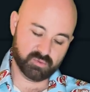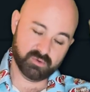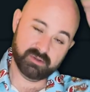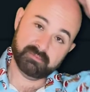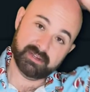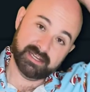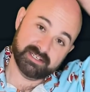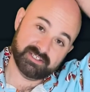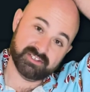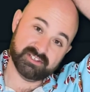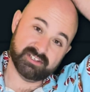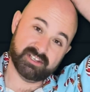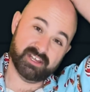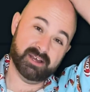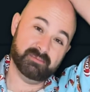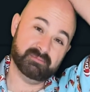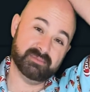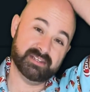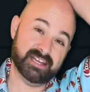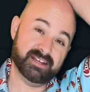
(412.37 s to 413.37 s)
one might just
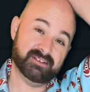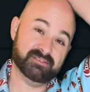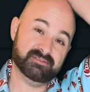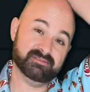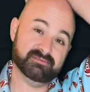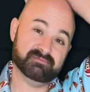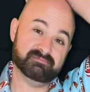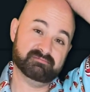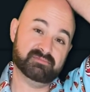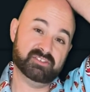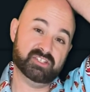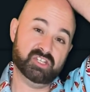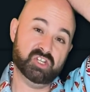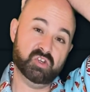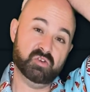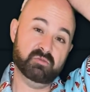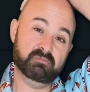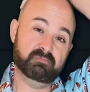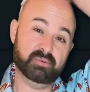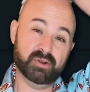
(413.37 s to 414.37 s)
come down
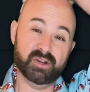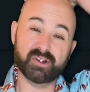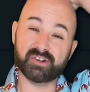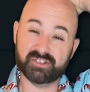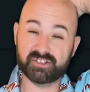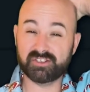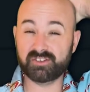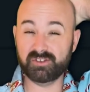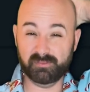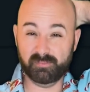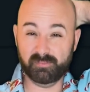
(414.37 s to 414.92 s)
to personal